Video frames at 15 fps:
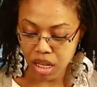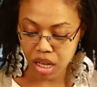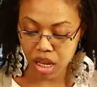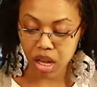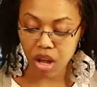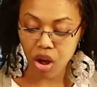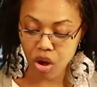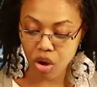
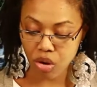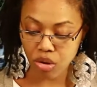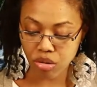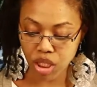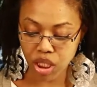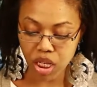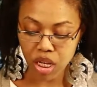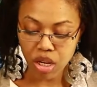it
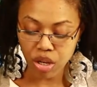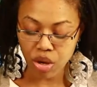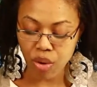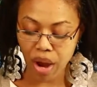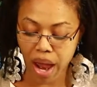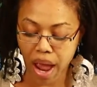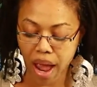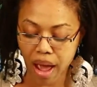goes, you
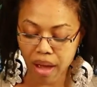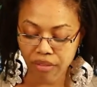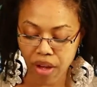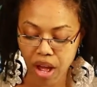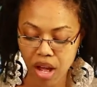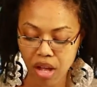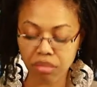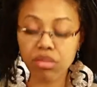have
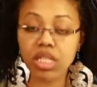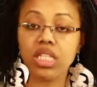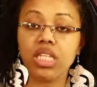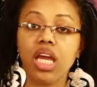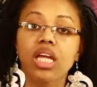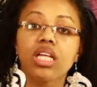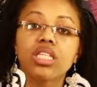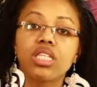um,
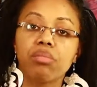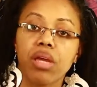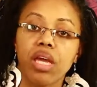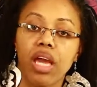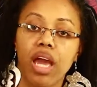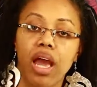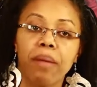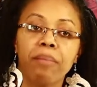Saint-Domingue,